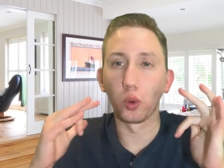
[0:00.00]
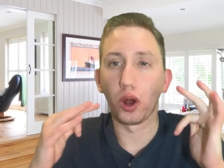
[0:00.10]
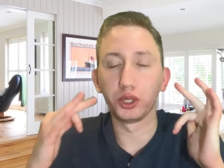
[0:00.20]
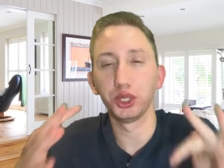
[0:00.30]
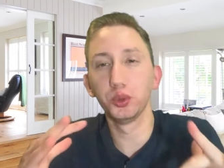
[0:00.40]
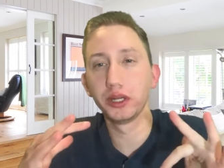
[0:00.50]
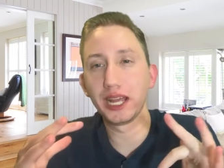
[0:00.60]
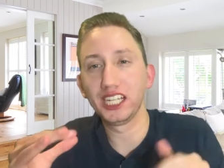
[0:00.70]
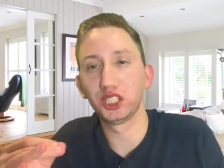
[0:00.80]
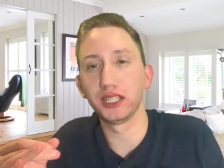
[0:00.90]
So are you an
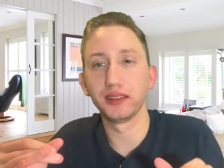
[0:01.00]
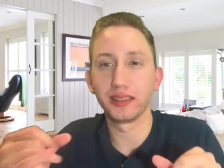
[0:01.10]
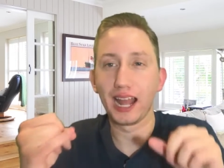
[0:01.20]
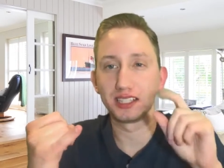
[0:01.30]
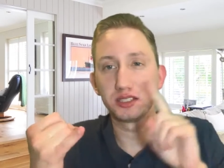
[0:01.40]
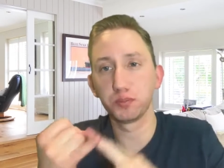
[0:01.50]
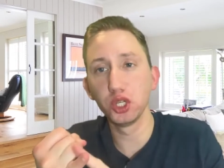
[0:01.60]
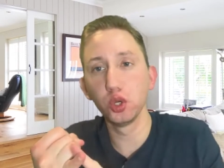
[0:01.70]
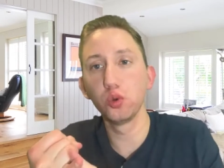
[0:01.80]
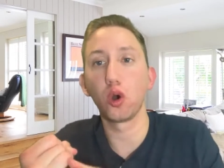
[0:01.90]
agent that's
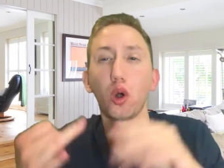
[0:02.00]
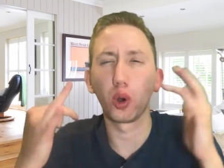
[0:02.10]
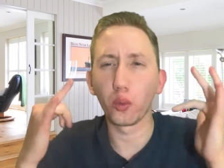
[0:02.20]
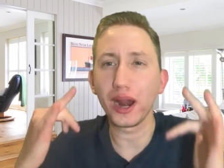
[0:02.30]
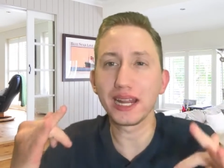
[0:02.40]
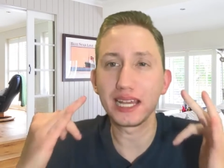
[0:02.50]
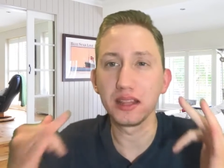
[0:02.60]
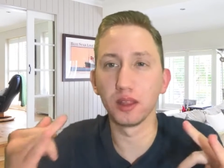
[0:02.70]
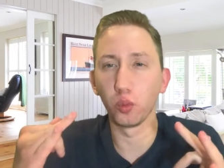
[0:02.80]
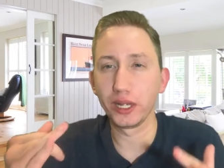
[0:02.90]
new or already
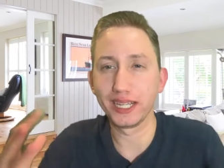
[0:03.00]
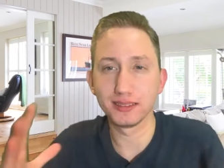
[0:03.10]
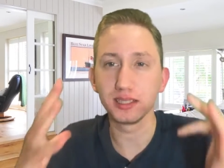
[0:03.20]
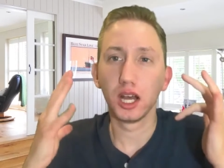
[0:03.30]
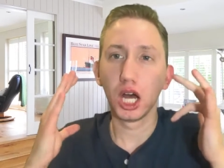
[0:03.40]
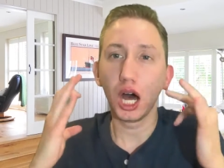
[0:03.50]
in the weeds,